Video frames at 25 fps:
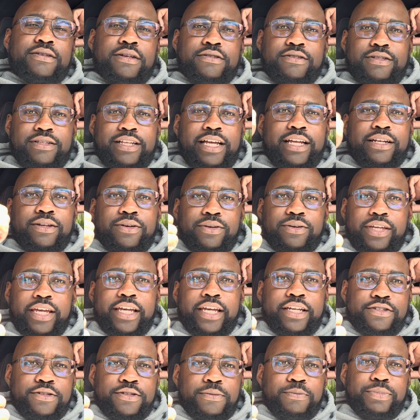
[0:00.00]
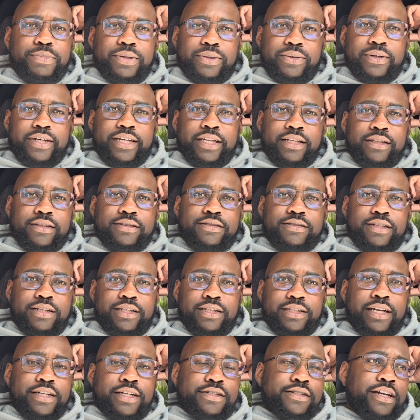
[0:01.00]
such as like location built in
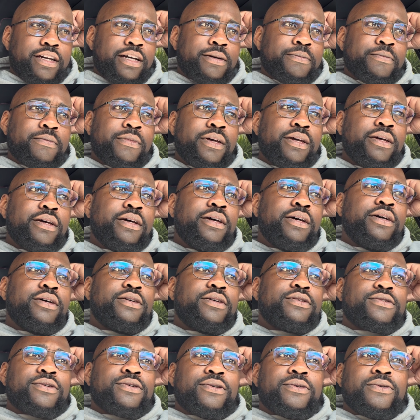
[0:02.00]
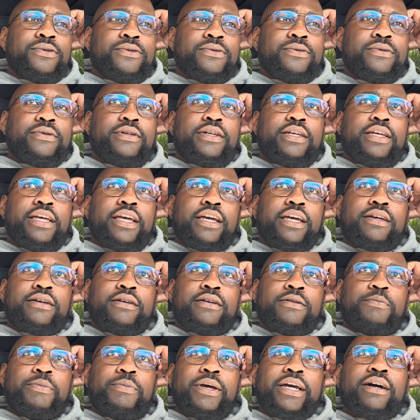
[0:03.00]
to the dash cam, so it
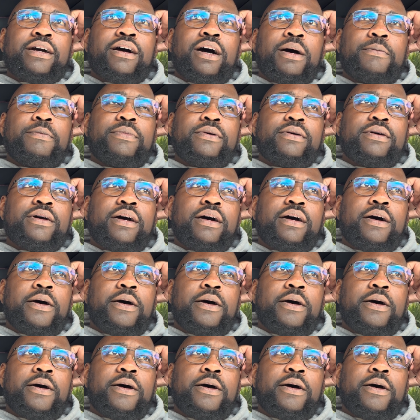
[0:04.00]
can pick up.